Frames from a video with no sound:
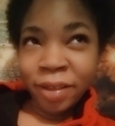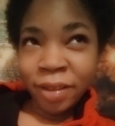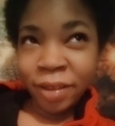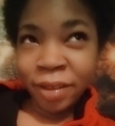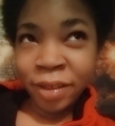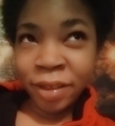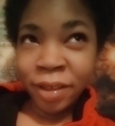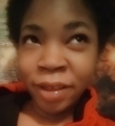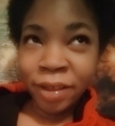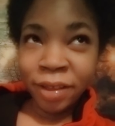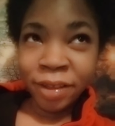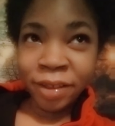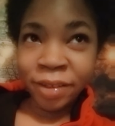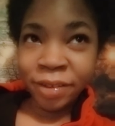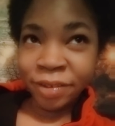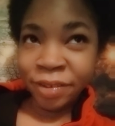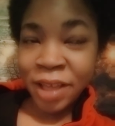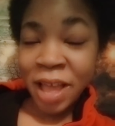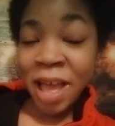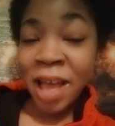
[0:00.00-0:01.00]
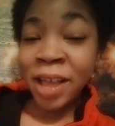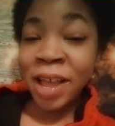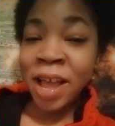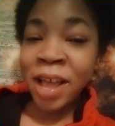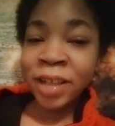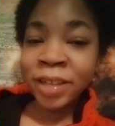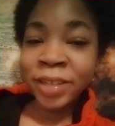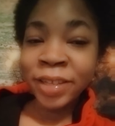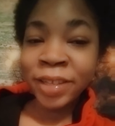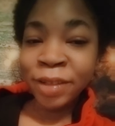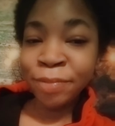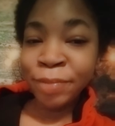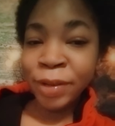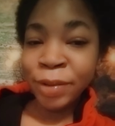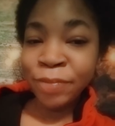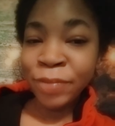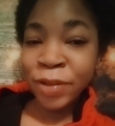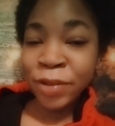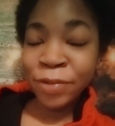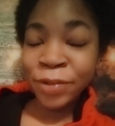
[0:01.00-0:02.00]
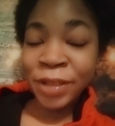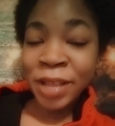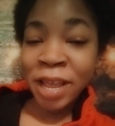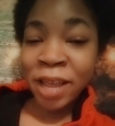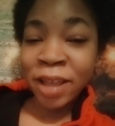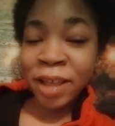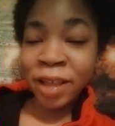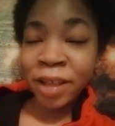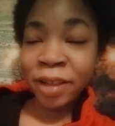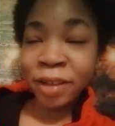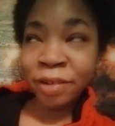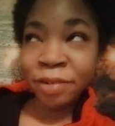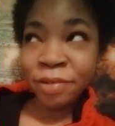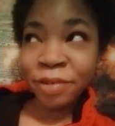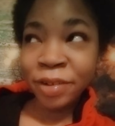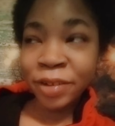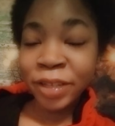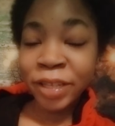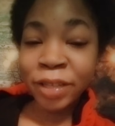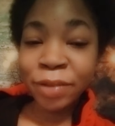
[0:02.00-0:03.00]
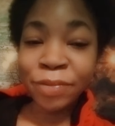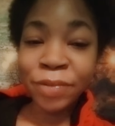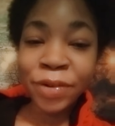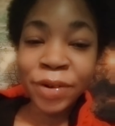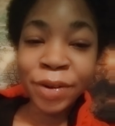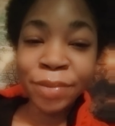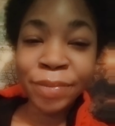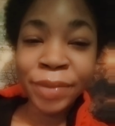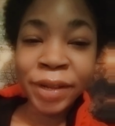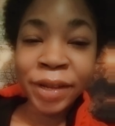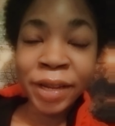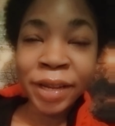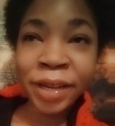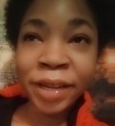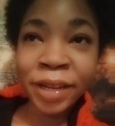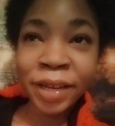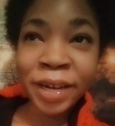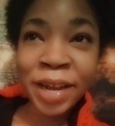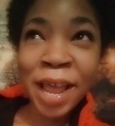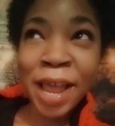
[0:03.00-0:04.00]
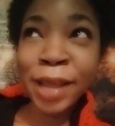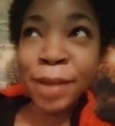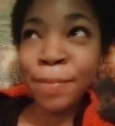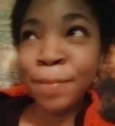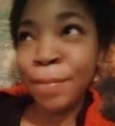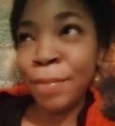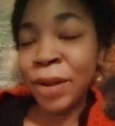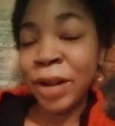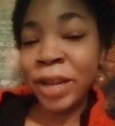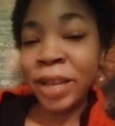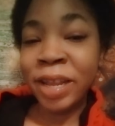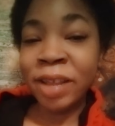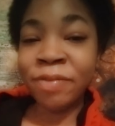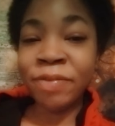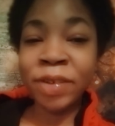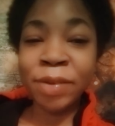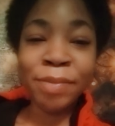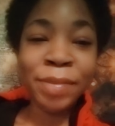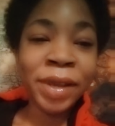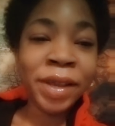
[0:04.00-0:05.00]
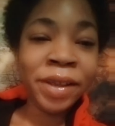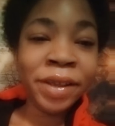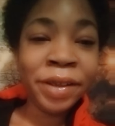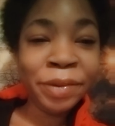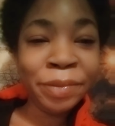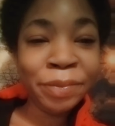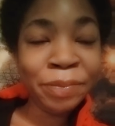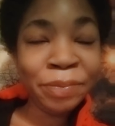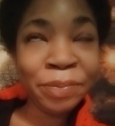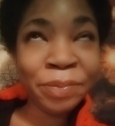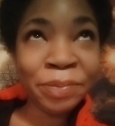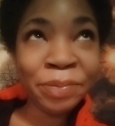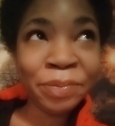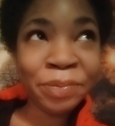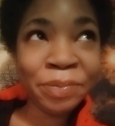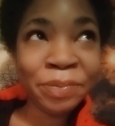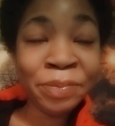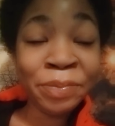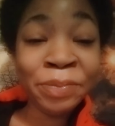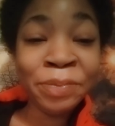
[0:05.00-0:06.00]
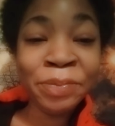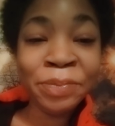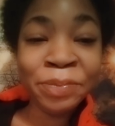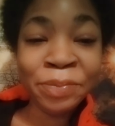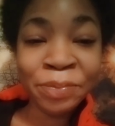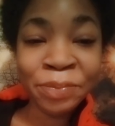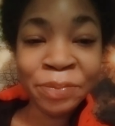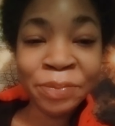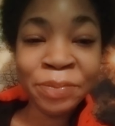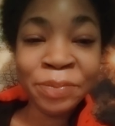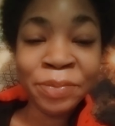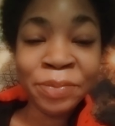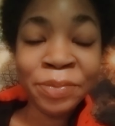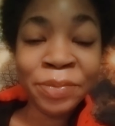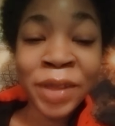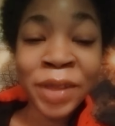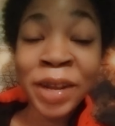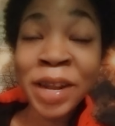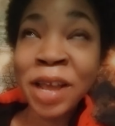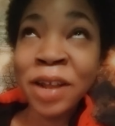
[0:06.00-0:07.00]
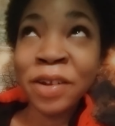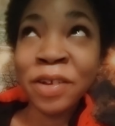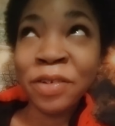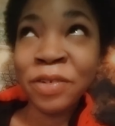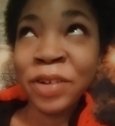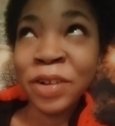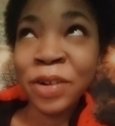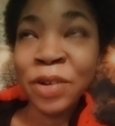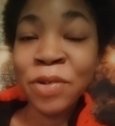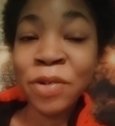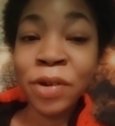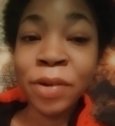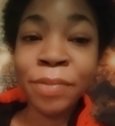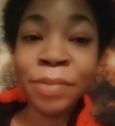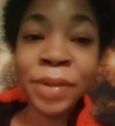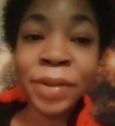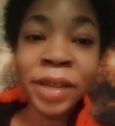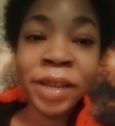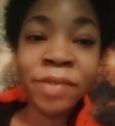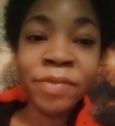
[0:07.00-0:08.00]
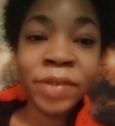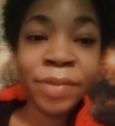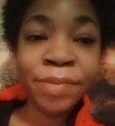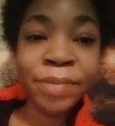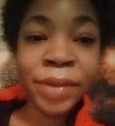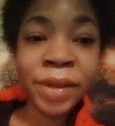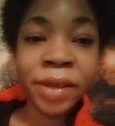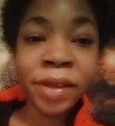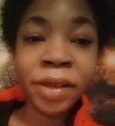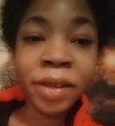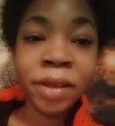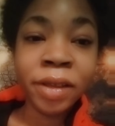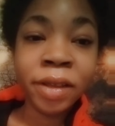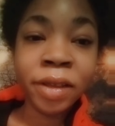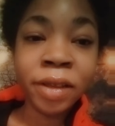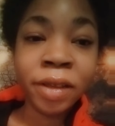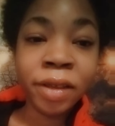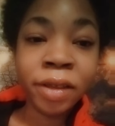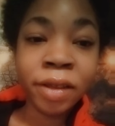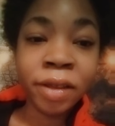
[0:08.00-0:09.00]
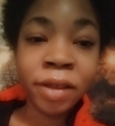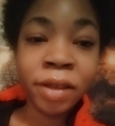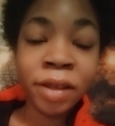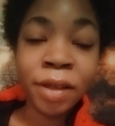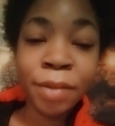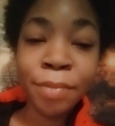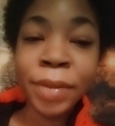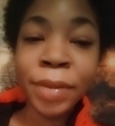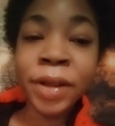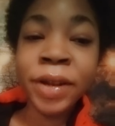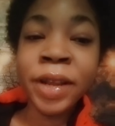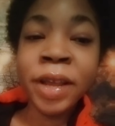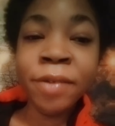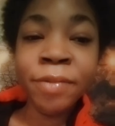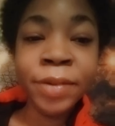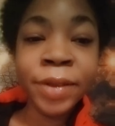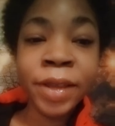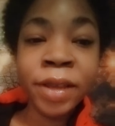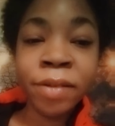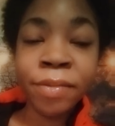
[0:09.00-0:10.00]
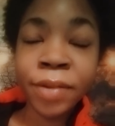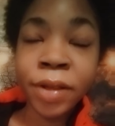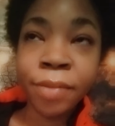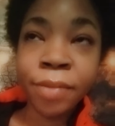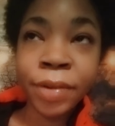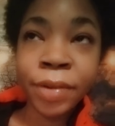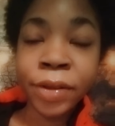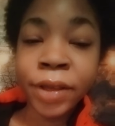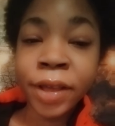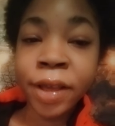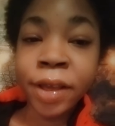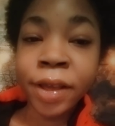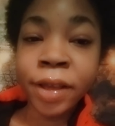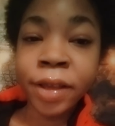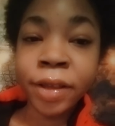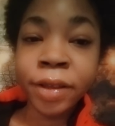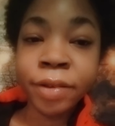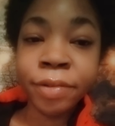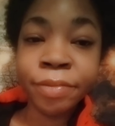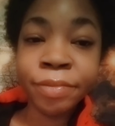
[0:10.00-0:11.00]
I got some people that, you know, support me. They believe in me. And I know the Lord believe in me. But never give up, okay?